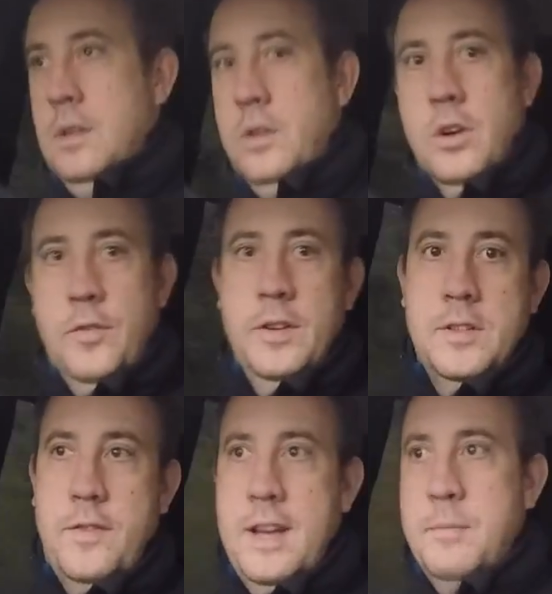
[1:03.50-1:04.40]

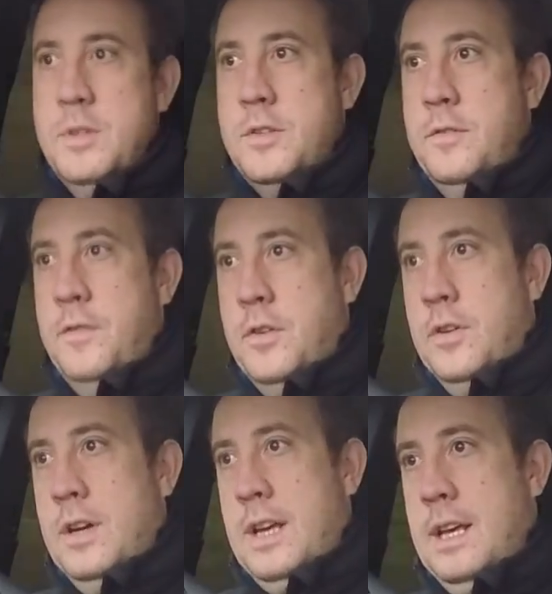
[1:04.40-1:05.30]
Norfolk's famous
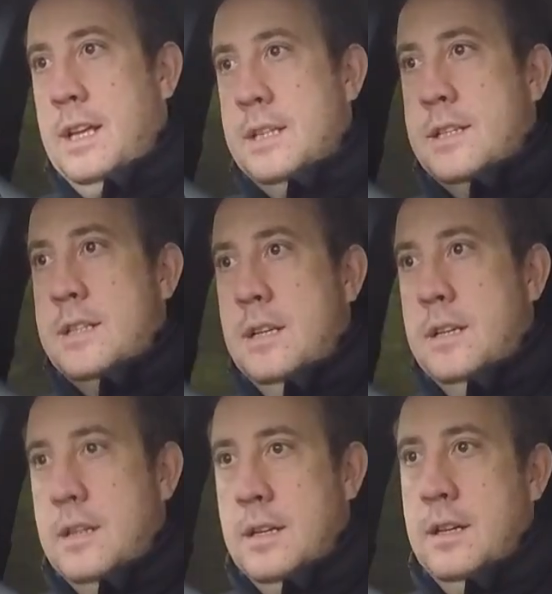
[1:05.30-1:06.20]
for its
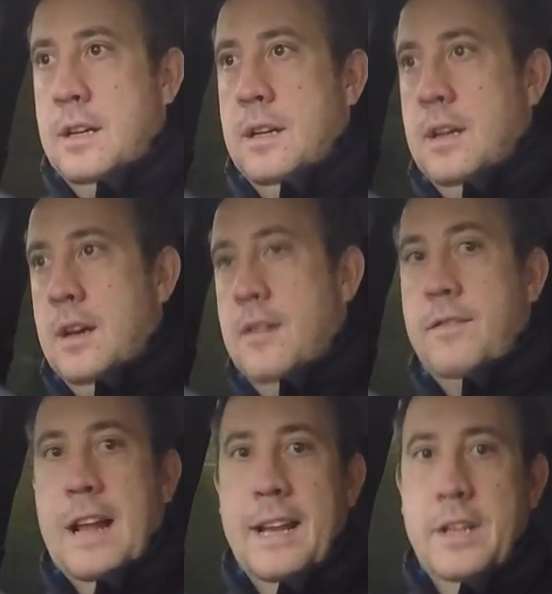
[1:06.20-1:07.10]

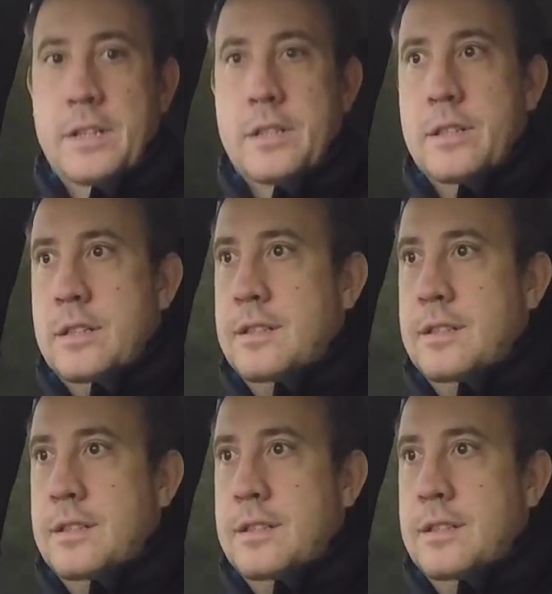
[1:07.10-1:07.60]
flatness.